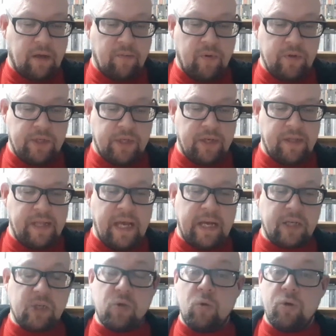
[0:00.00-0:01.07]
puts it at the
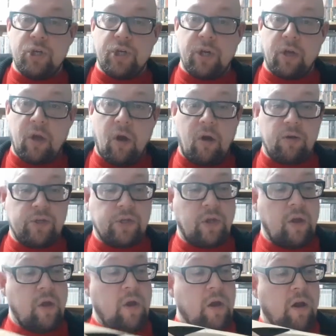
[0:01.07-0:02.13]
extortionate cost
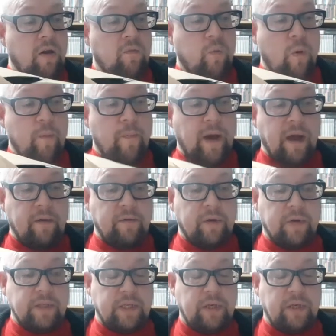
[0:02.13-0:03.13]
of £1.99.